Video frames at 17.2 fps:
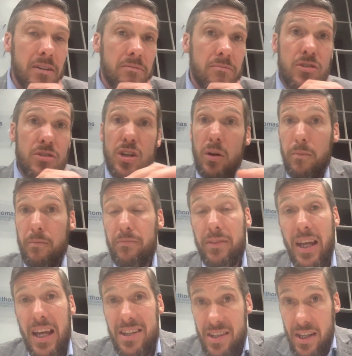So,
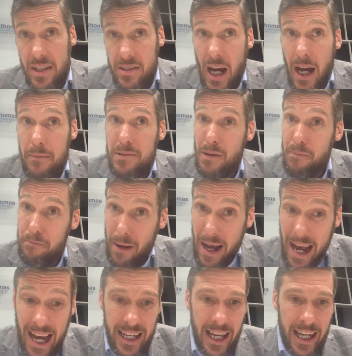is it time to
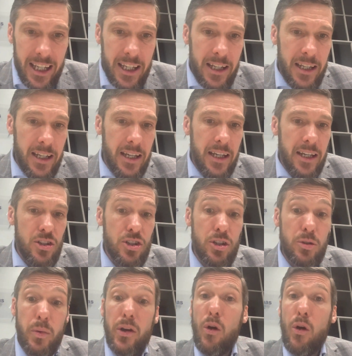panic?
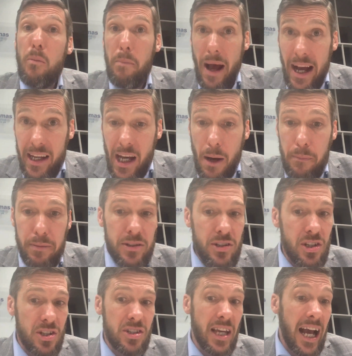Should we all pack up and
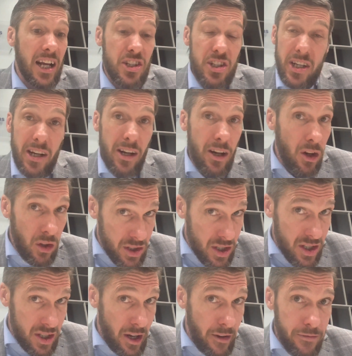just cash in
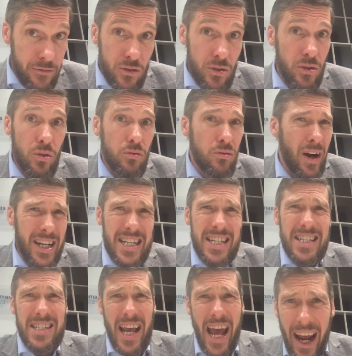losses after an already
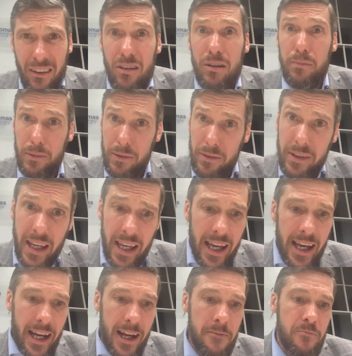terrible
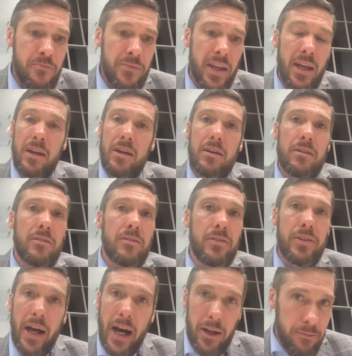year?
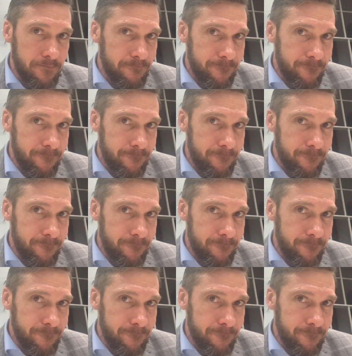No.